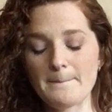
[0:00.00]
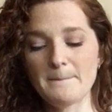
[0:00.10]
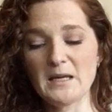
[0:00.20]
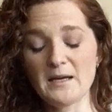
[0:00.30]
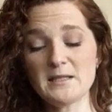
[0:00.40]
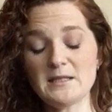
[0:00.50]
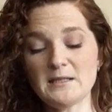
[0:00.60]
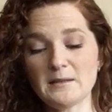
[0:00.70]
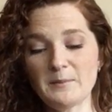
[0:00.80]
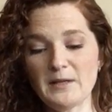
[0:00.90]
Because he
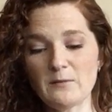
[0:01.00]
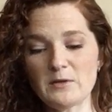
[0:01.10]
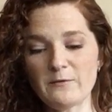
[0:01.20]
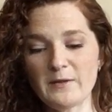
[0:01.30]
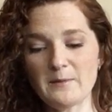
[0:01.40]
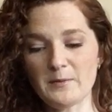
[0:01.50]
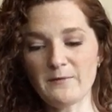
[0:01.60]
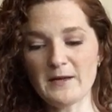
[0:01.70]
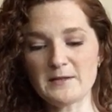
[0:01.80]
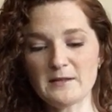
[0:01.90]
didn't begin with a flip, but
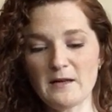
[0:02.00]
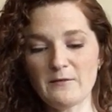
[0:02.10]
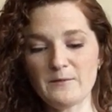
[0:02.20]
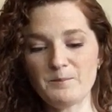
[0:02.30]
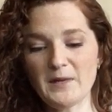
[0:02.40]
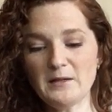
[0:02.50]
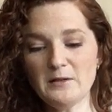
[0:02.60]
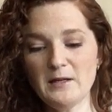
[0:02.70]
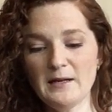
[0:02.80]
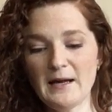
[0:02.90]
fast enough. Ender
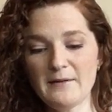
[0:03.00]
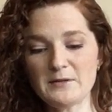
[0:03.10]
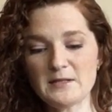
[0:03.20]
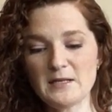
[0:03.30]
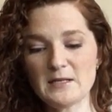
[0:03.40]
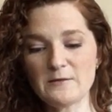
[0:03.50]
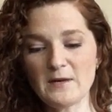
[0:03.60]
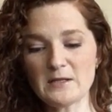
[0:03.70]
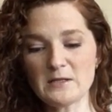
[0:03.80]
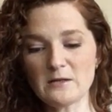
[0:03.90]
didn't have to see his
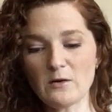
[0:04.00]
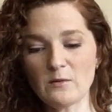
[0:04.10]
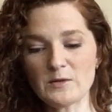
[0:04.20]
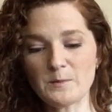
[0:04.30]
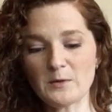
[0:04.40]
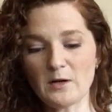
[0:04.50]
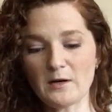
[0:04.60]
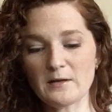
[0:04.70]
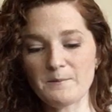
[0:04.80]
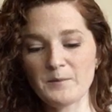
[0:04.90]
face to know it was
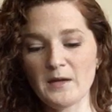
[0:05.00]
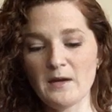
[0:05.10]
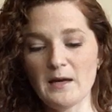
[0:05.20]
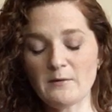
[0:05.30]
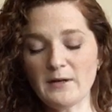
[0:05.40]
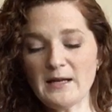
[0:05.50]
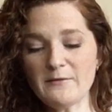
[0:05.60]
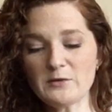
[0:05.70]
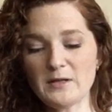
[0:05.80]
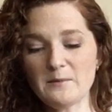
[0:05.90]
Bernard. And right
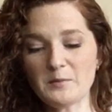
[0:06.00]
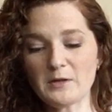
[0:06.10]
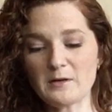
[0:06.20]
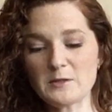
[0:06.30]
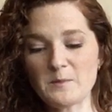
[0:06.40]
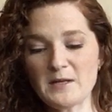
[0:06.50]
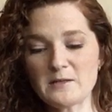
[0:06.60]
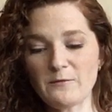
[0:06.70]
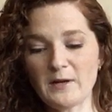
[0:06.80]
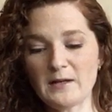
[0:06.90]
after him, Bernard's best
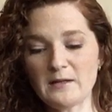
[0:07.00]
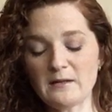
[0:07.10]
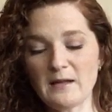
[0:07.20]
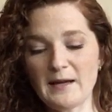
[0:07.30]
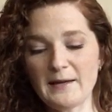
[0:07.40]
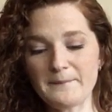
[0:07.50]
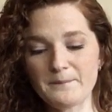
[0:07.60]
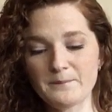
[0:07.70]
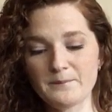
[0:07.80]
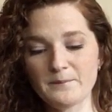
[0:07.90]
friend, Eli.
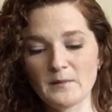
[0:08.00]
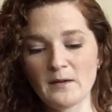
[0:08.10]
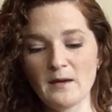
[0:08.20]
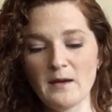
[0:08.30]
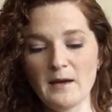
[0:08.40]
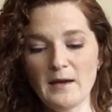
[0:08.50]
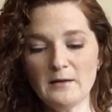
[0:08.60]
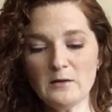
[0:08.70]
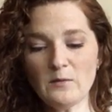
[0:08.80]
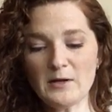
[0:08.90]

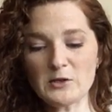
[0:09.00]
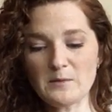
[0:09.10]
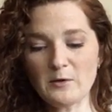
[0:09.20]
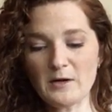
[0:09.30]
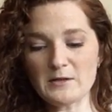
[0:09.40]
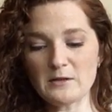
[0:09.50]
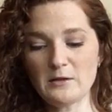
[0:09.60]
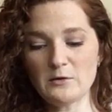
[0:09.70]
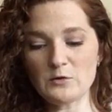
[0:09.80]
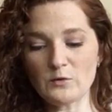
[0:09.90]
Ender watched them cross the
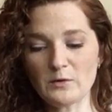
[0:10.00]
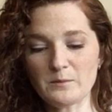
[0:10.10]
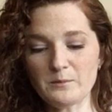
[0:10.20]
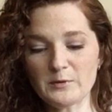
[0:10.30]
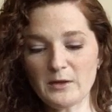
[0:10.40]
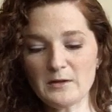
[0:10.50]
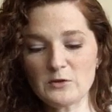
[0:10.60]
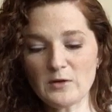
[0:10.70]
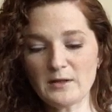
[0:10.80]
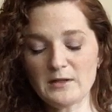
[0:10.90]
huge room, Bernard
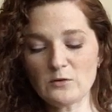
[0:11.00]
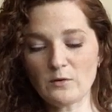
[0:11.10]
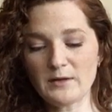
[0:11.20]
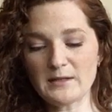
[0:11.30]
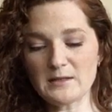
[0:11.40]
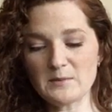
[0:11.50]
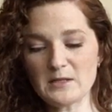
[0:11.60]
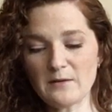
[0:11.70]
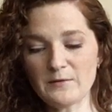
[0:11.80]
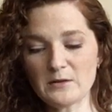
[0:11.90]
struggling to orient
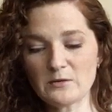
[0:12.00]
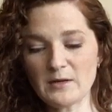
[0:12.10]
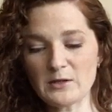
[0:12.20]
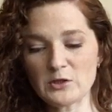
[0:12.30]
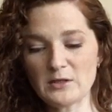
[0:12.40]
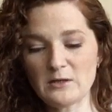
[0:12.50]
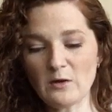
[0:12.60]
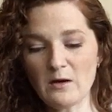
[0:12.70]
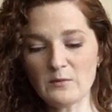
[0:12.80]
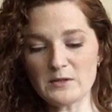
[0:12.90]
himself in the direction he
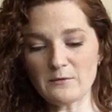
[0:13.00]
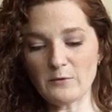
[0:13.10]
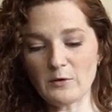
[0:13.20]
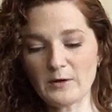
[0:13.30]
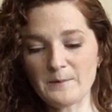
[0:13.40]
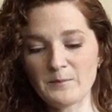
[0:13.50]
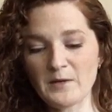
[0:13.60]
thought was the floor.